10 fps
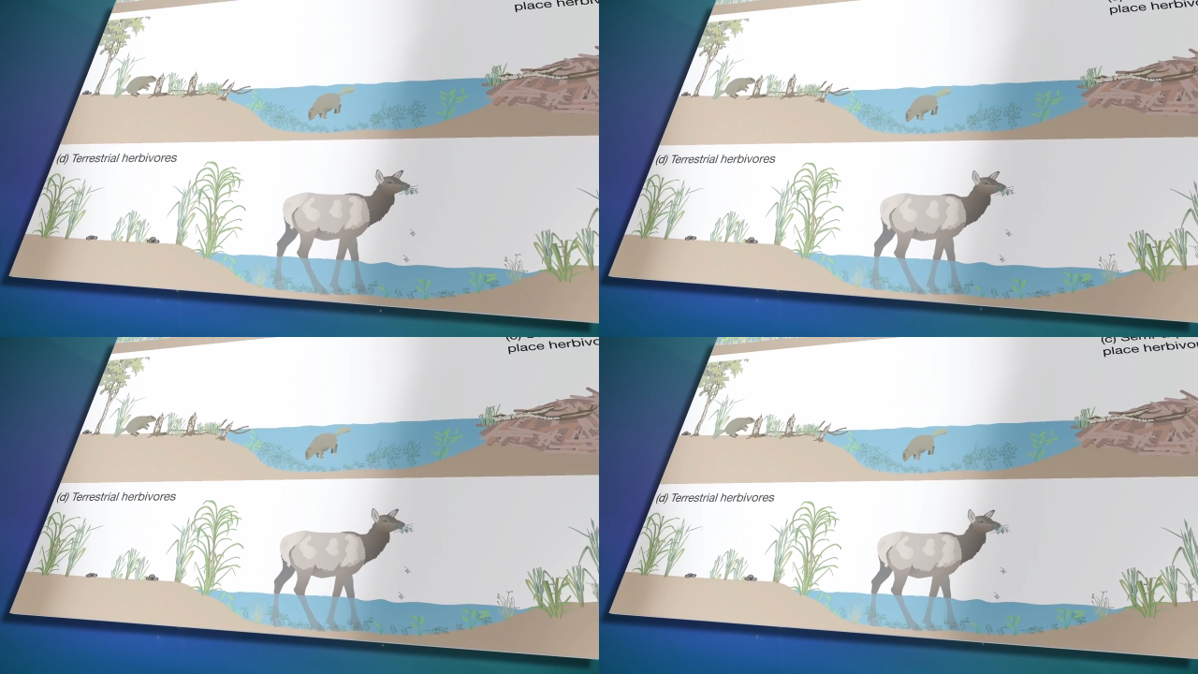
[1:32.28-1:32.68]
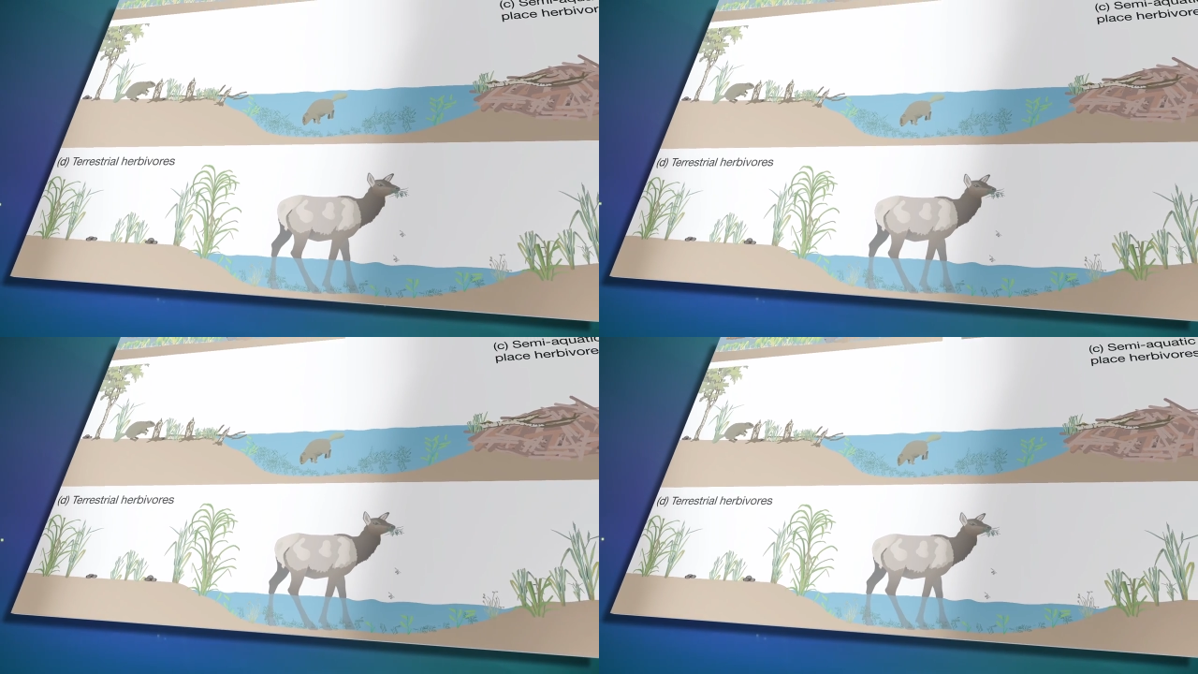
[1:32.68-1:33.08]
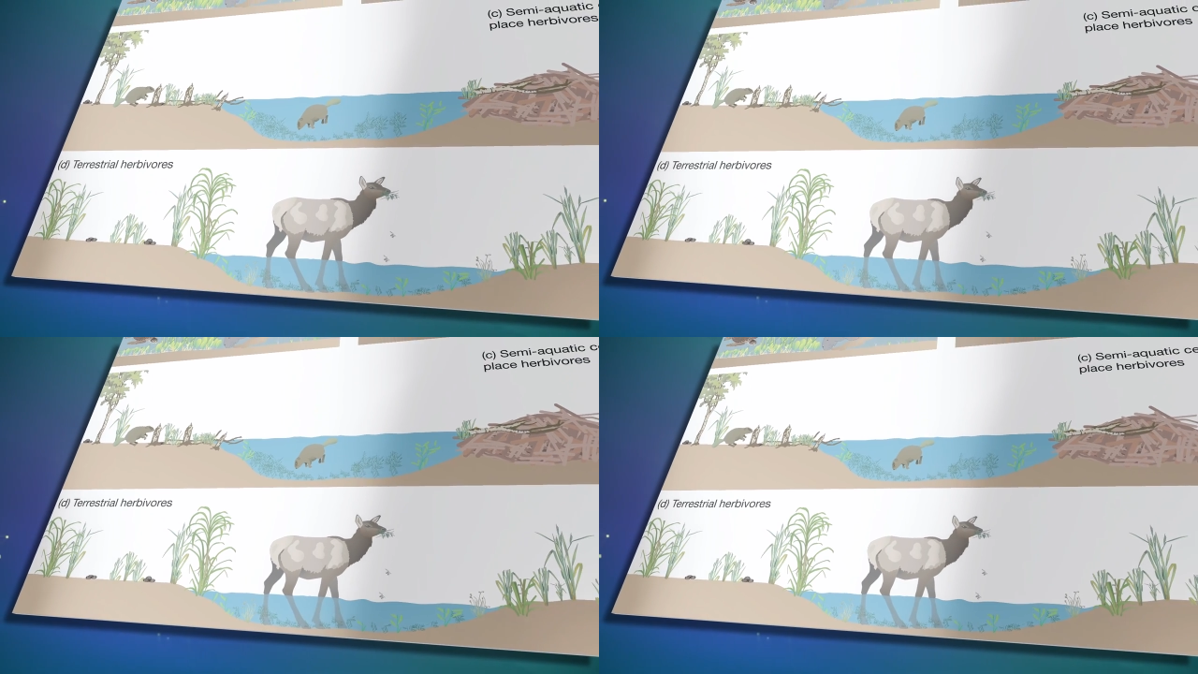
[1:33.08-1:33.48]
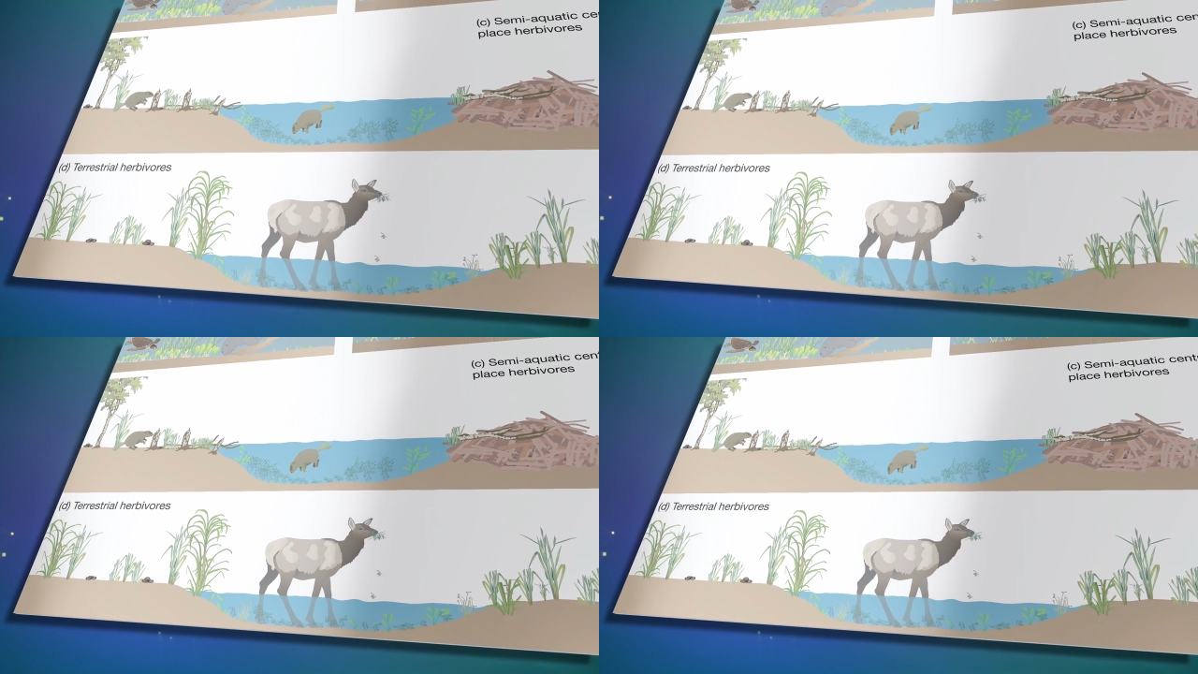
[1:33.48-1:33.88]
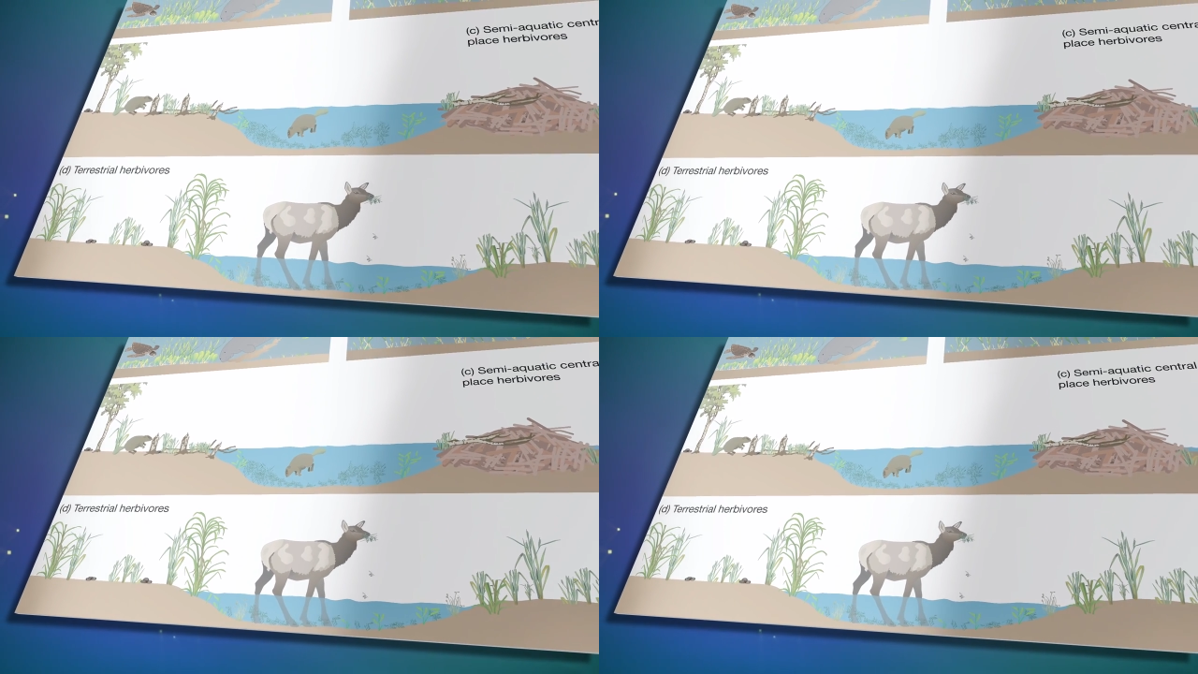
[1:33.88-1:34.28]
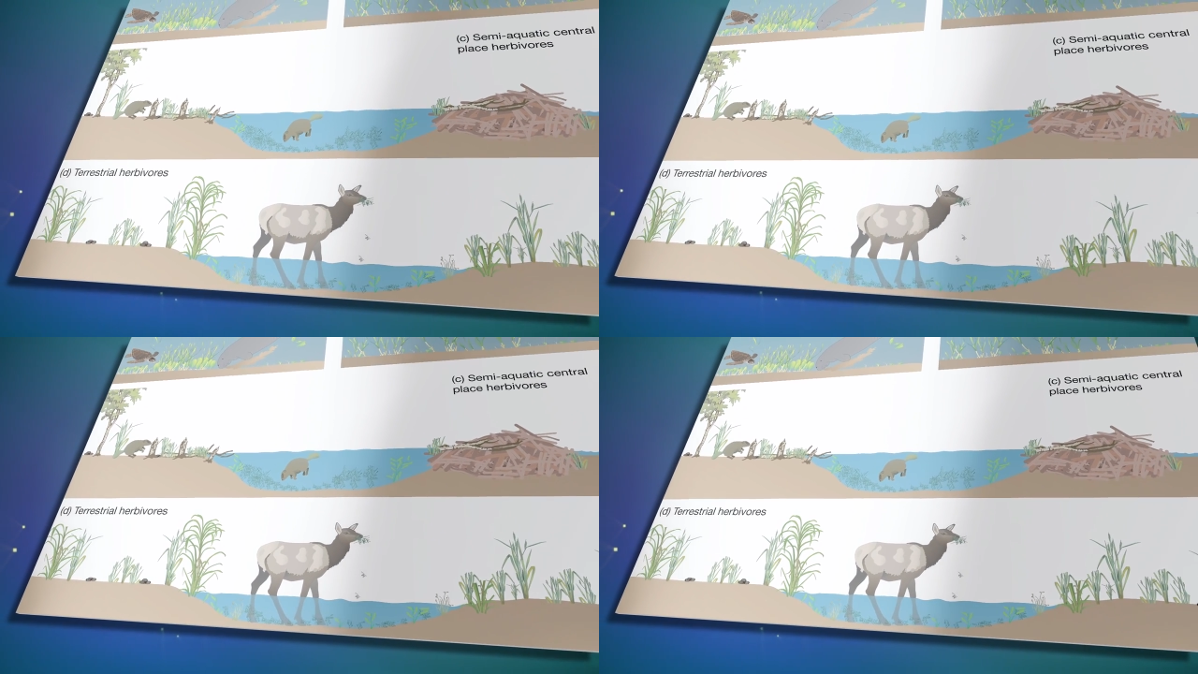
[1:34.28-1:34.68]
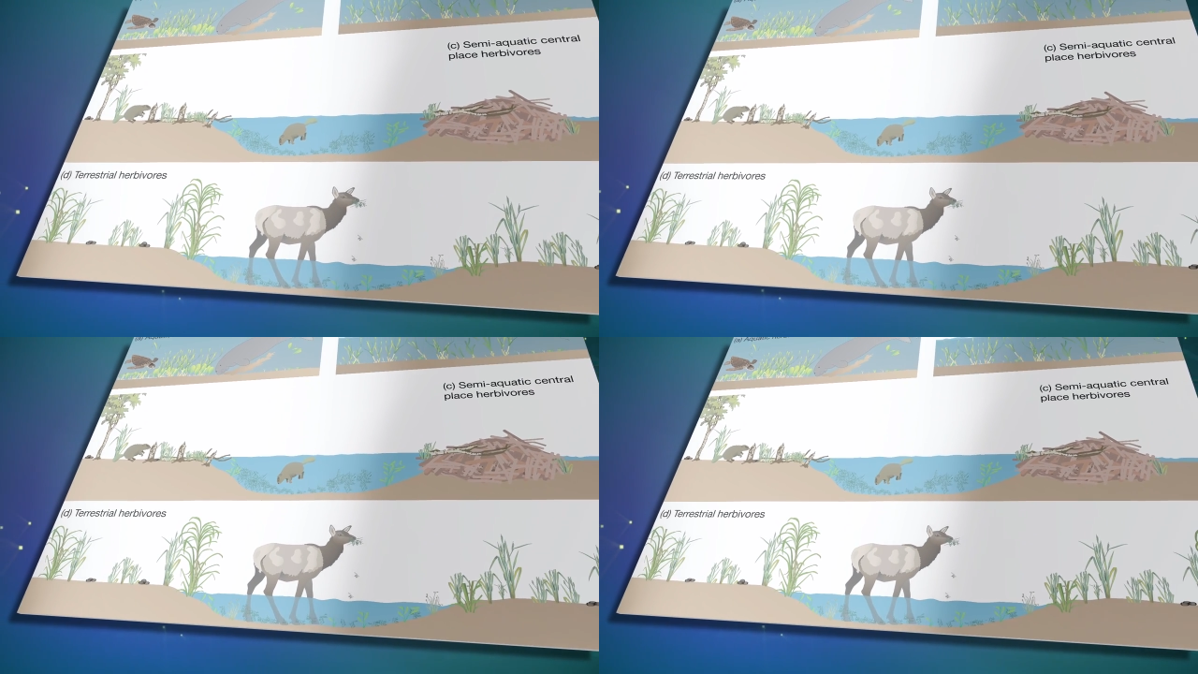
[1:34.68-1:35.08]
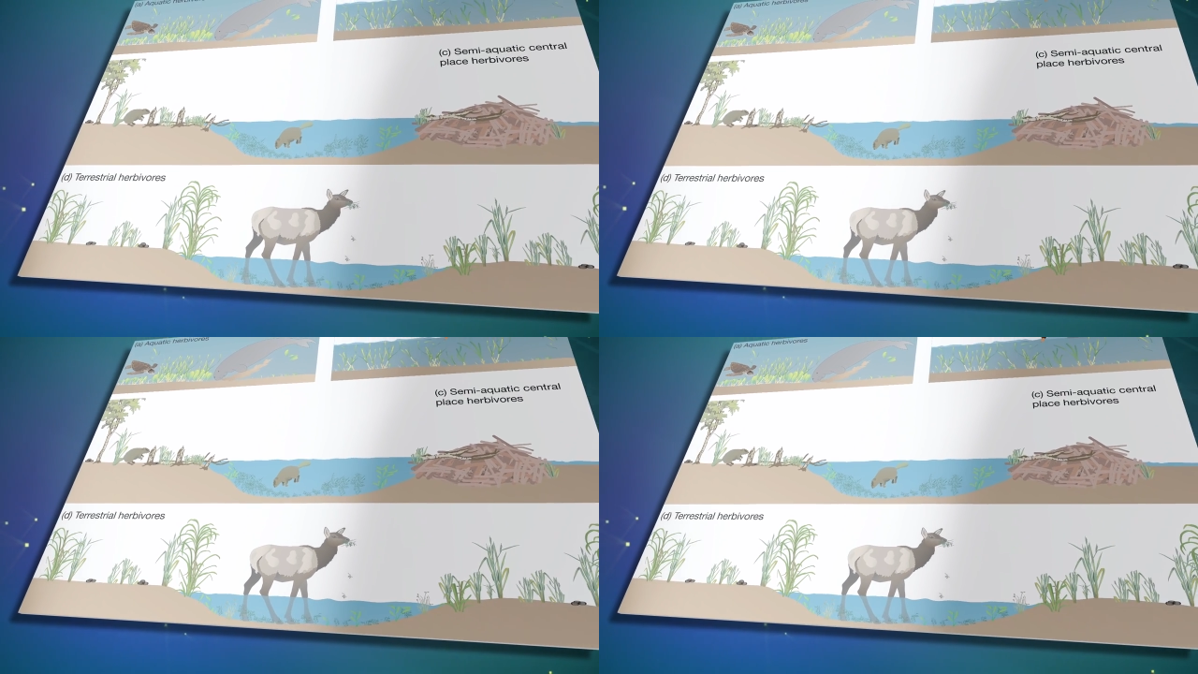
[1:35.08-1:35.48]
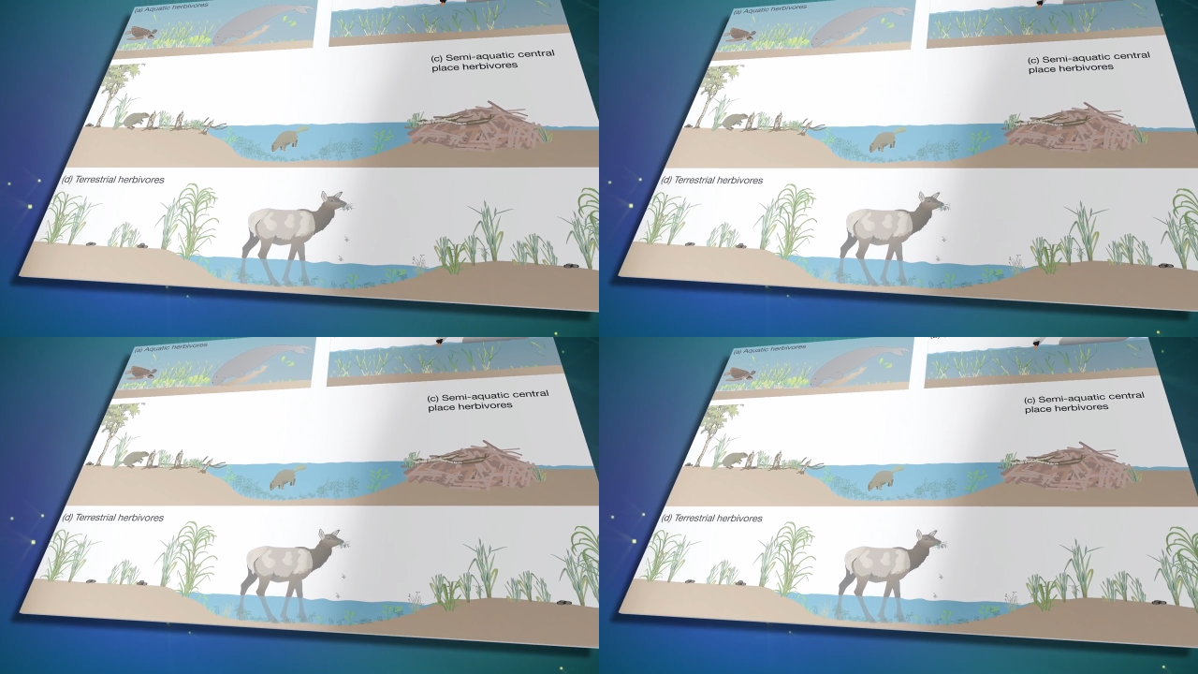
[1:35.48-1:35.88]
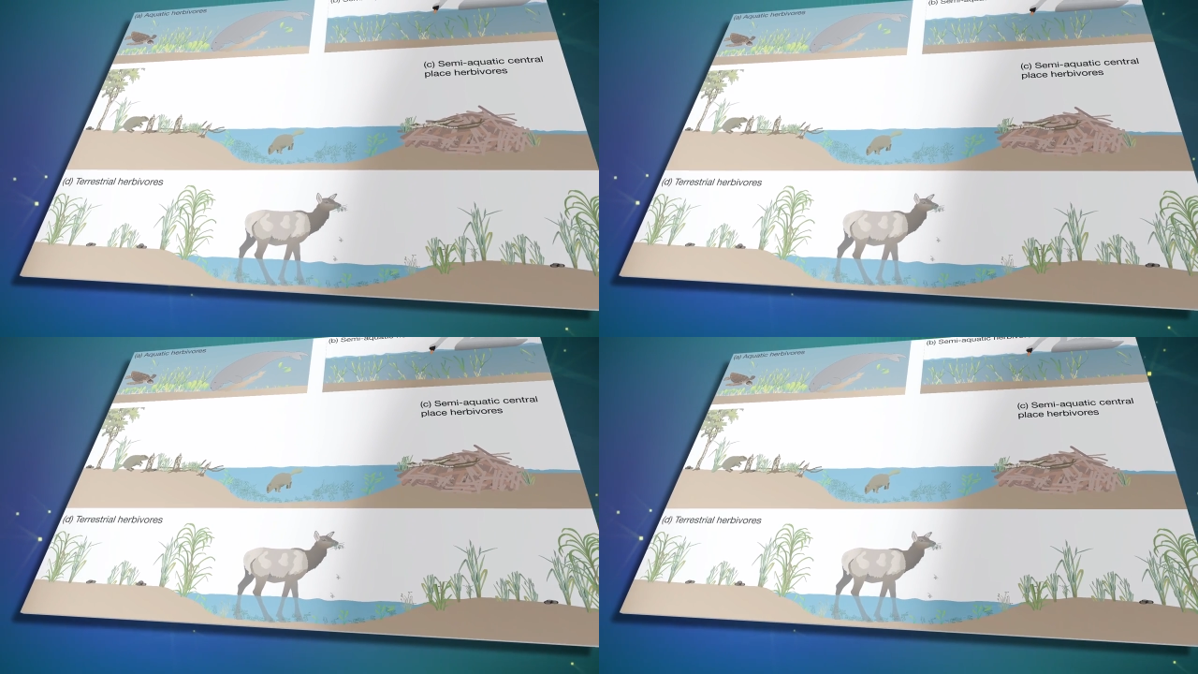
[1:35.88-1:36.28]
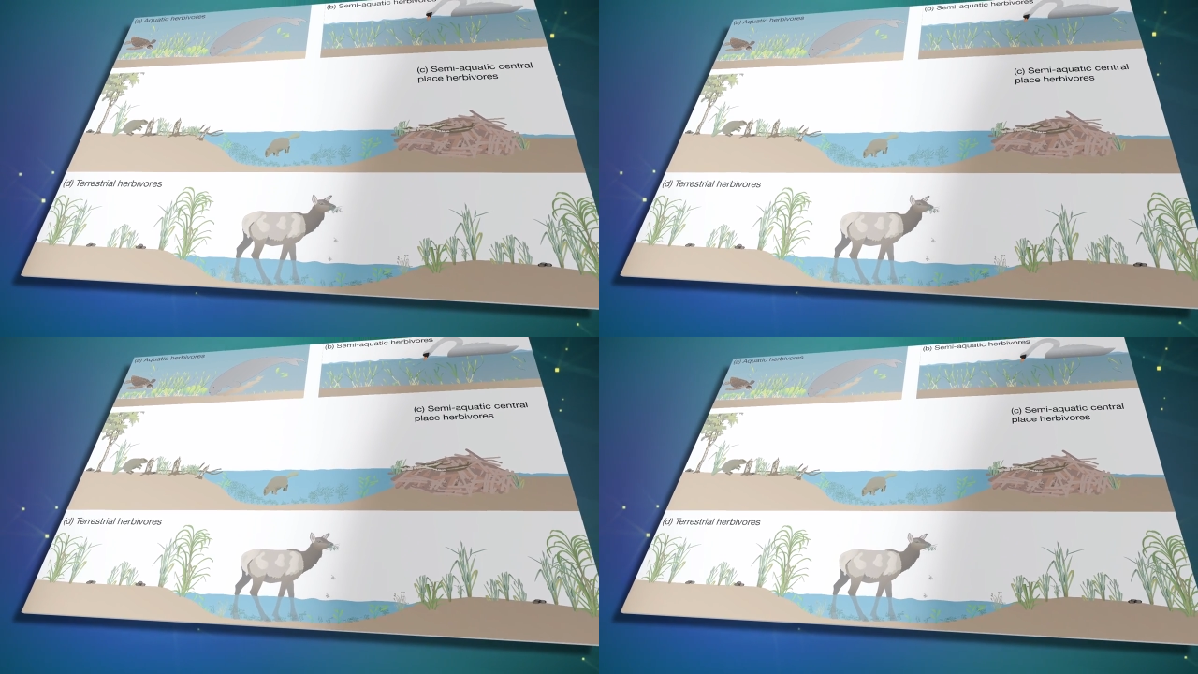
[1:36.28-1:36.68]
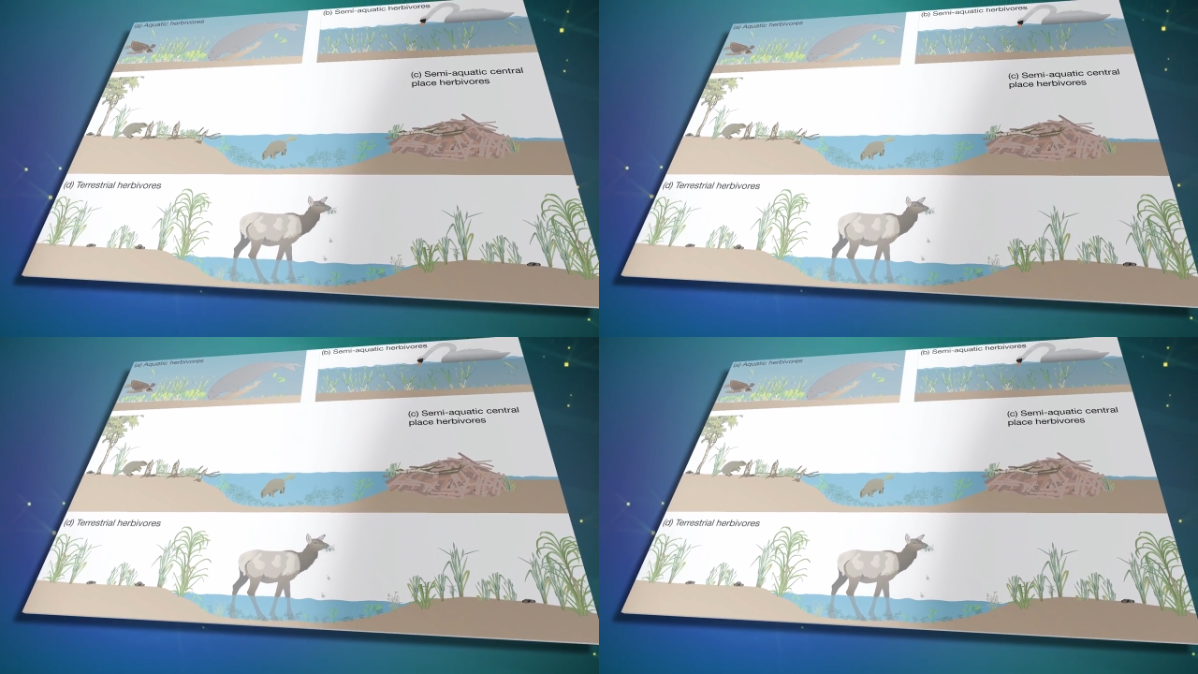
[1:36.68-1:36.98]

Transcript: [unreadable: no face in view]